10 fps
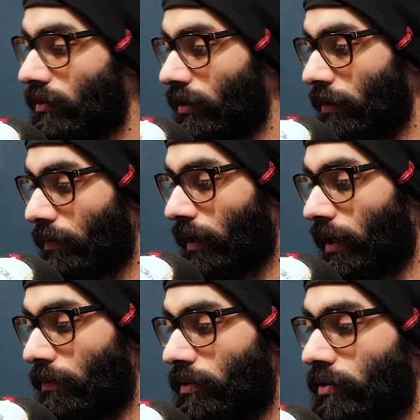Clip
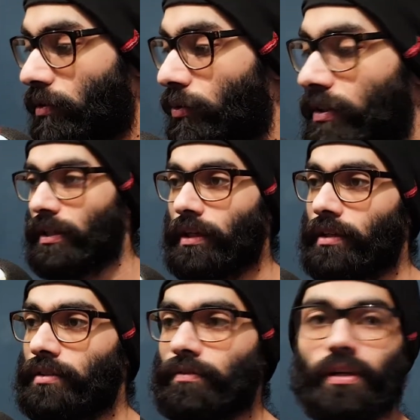clap and Snowy's hair
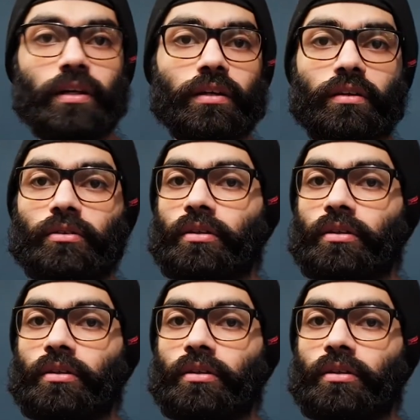is flying around.